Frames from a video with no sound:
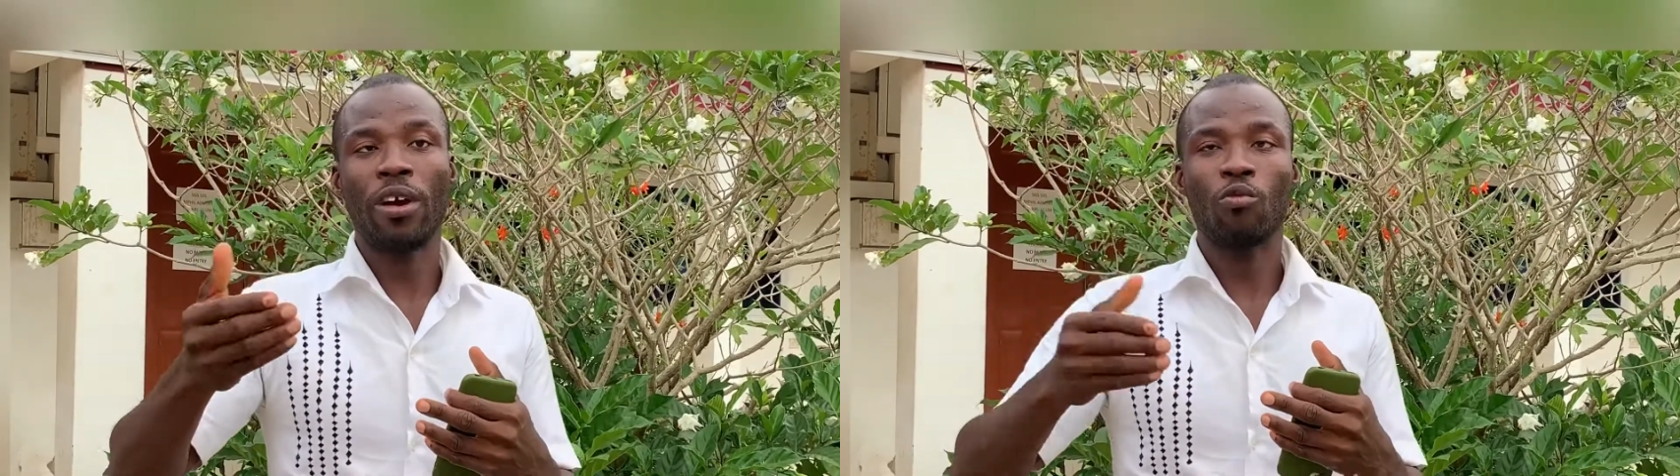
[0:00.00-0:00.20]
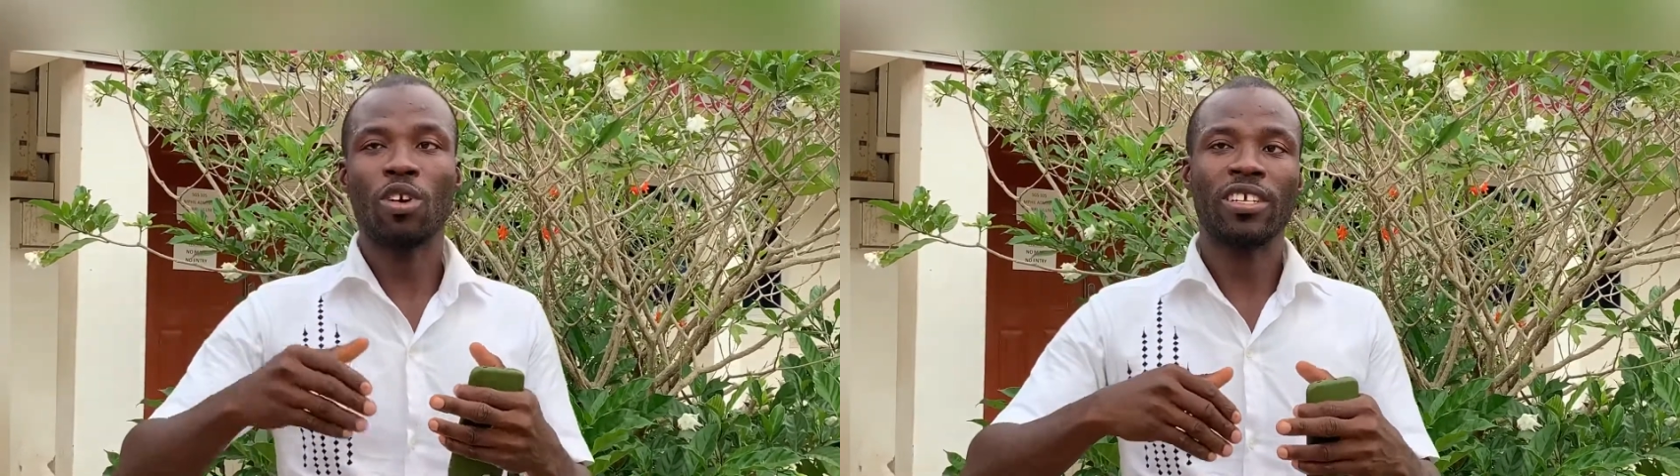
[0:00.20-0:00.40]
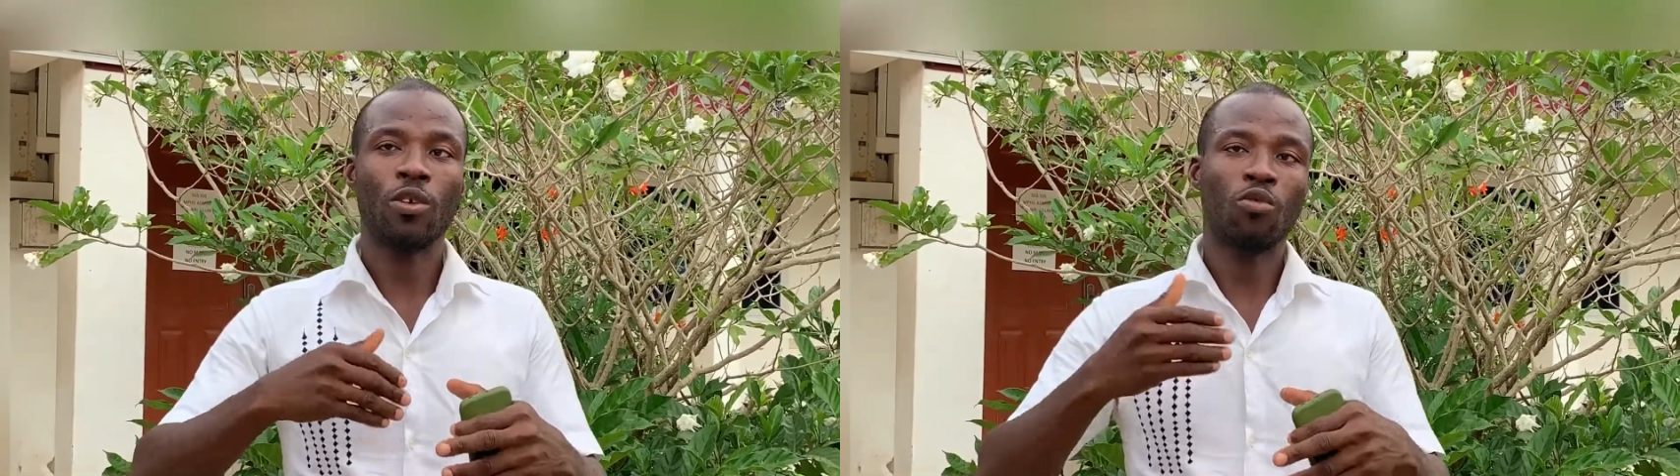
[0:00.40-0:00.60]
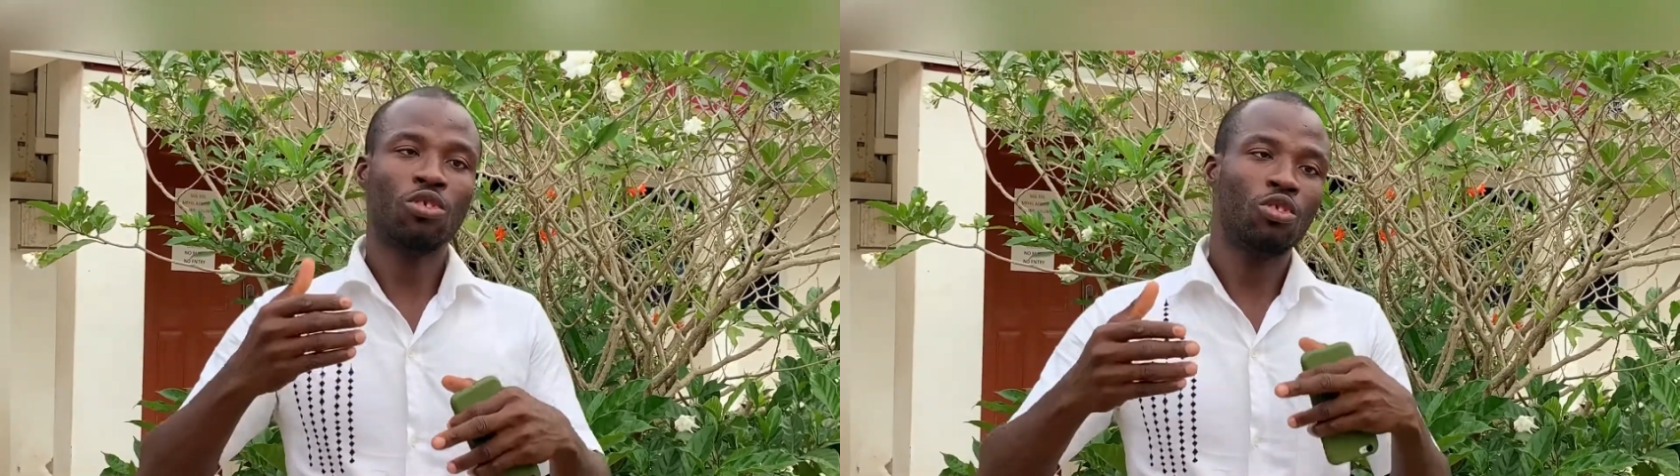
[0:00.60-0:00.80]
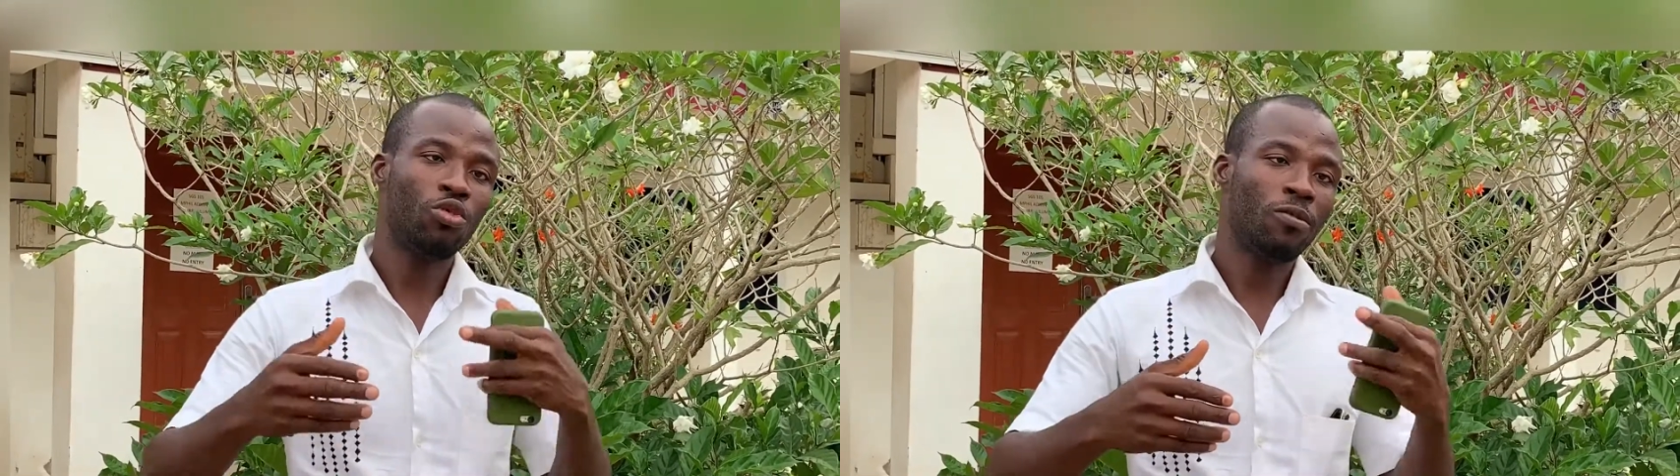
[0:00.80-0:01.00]
what they want to
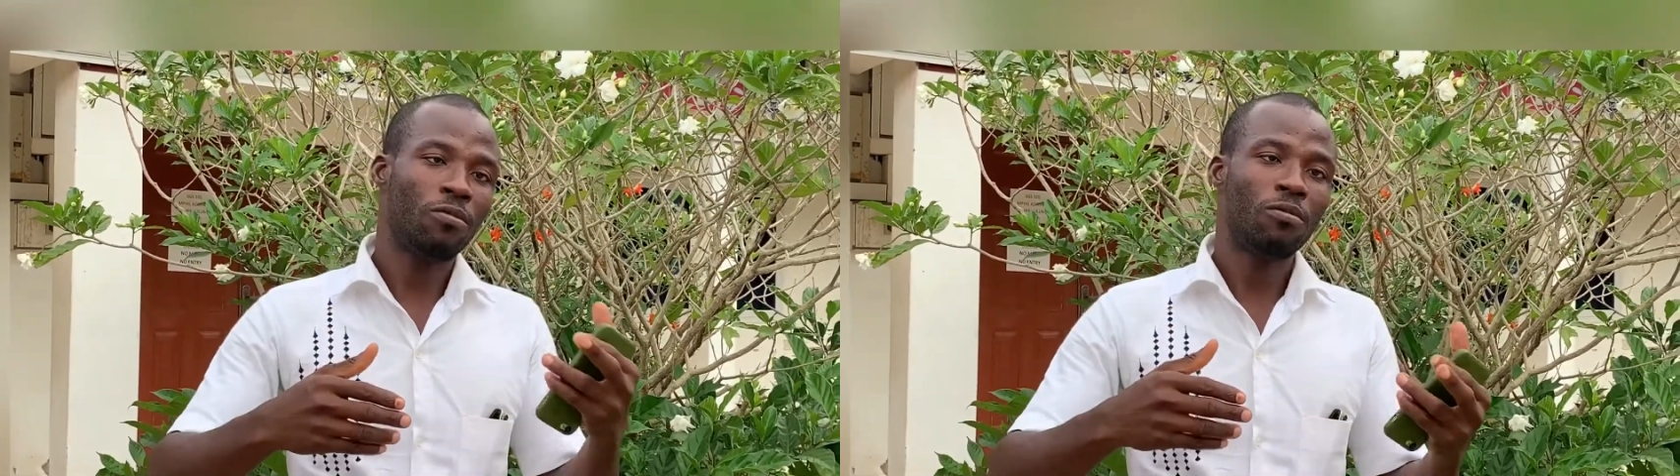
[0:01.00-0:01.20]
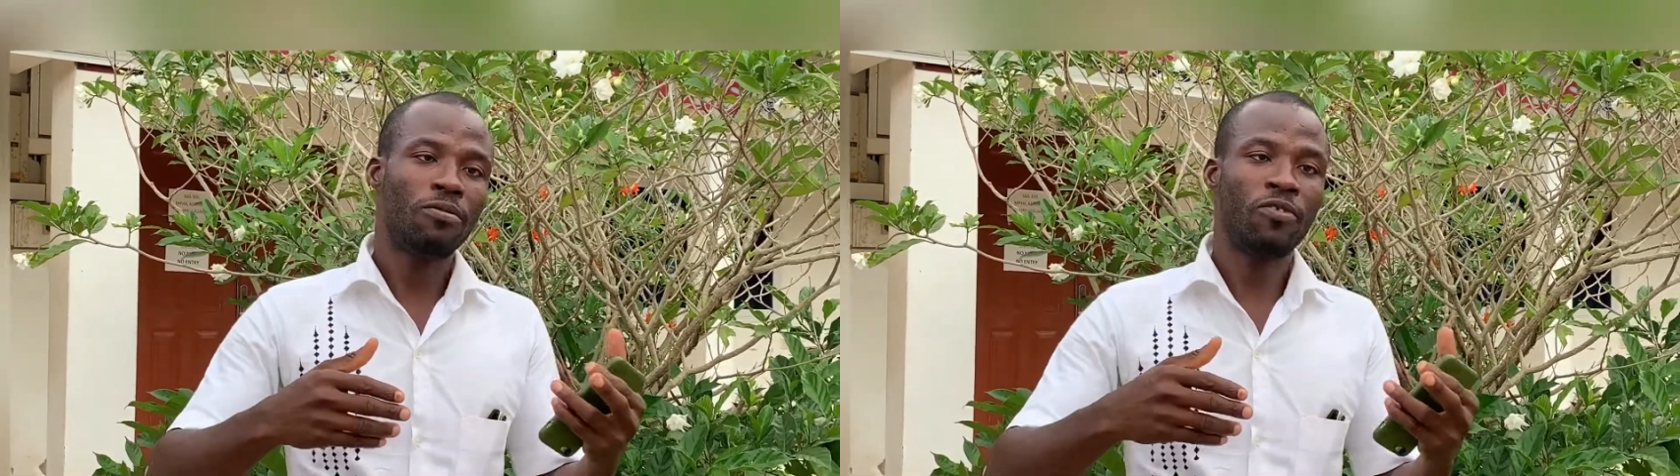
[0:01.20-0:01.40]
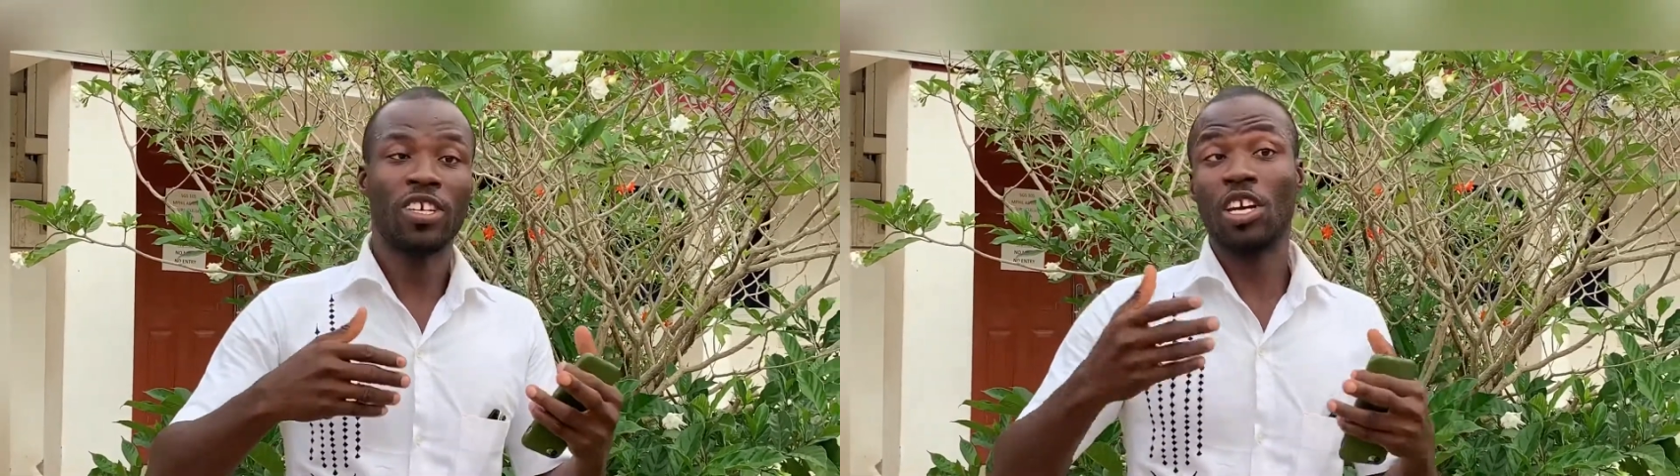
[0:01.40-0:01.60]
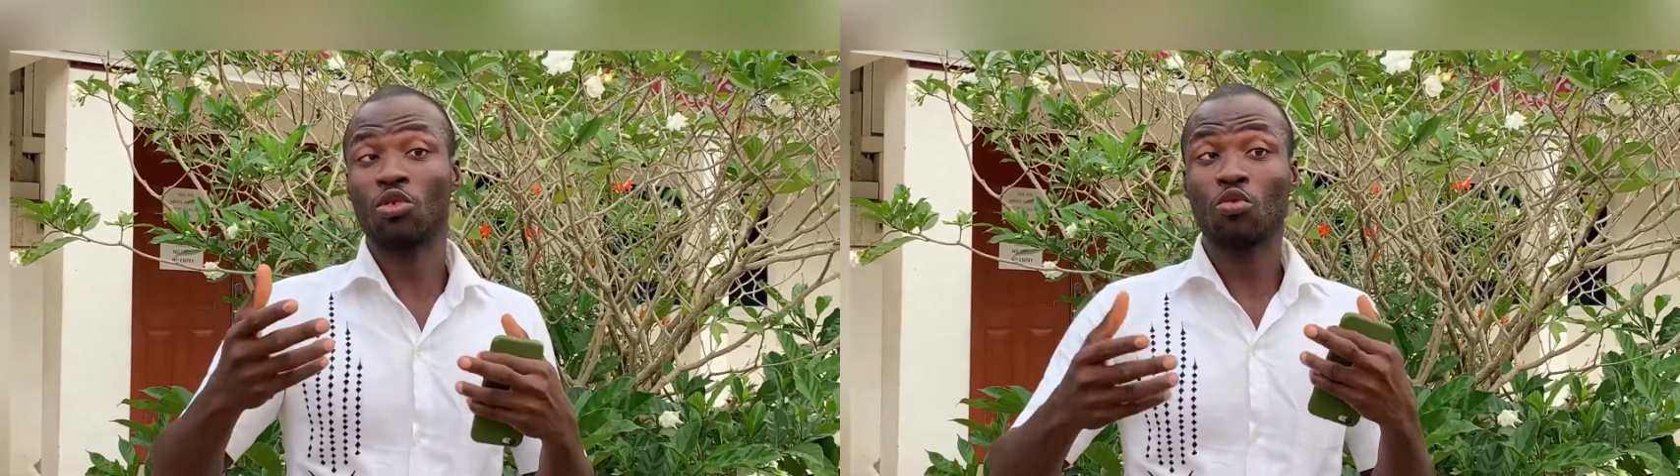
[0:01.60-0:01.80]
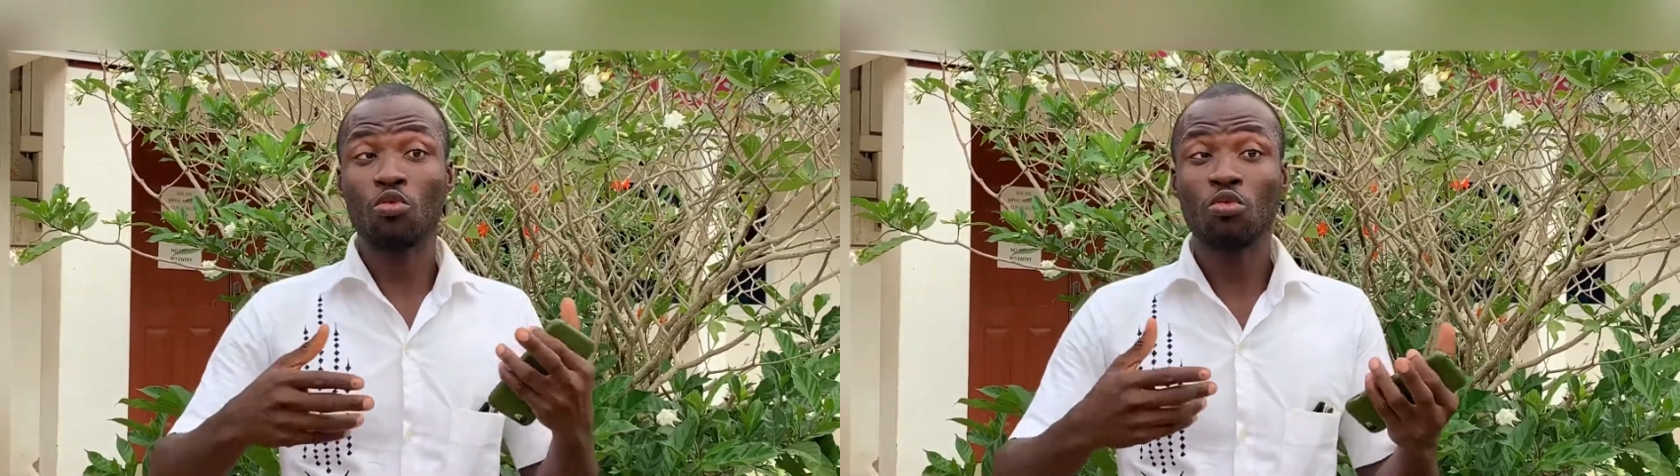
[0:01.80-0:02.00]
do for their
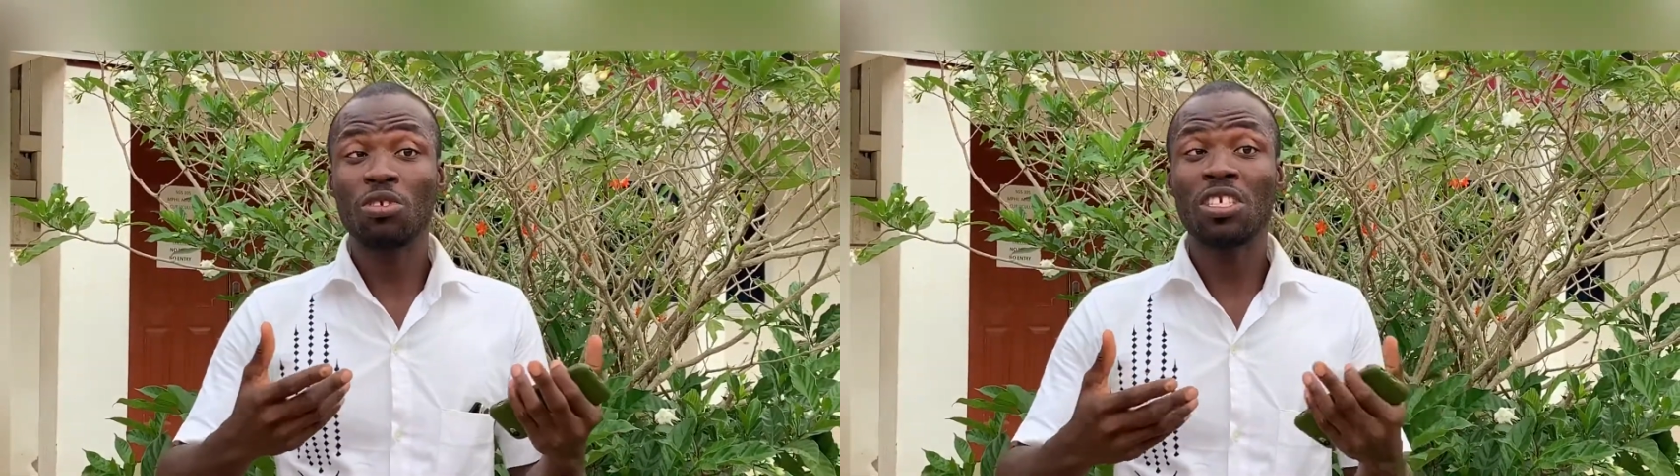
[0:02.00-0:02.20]
schools.